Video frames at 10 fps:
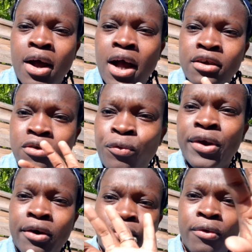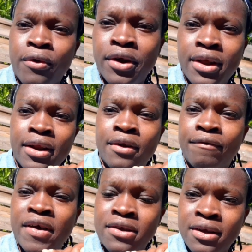I saw we are growing it and I
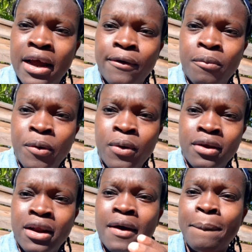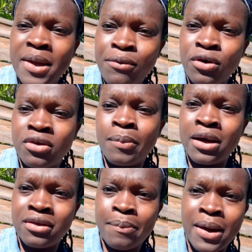fix it like what I want. And me was the
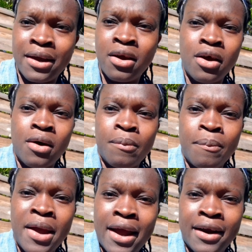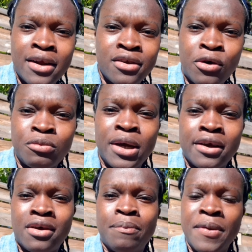mastermind behind this house
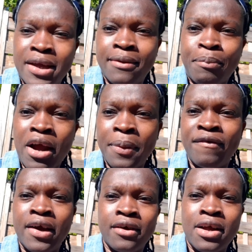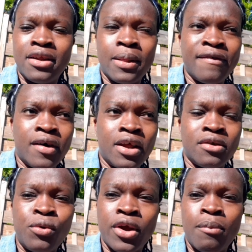because of me at point my fingers and tell my father, say,
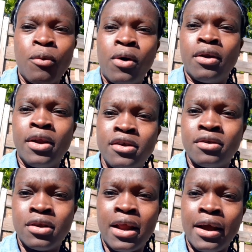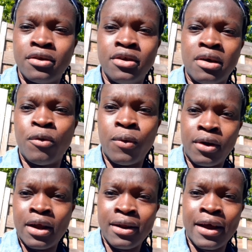okay, I want this like this and I want
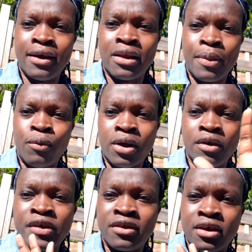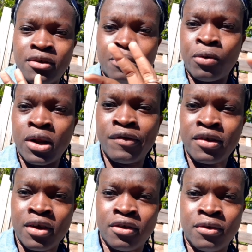that like that and I want it to stay so and I want it to
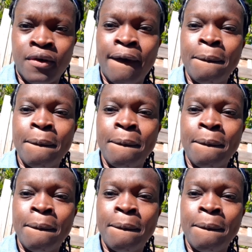stay so.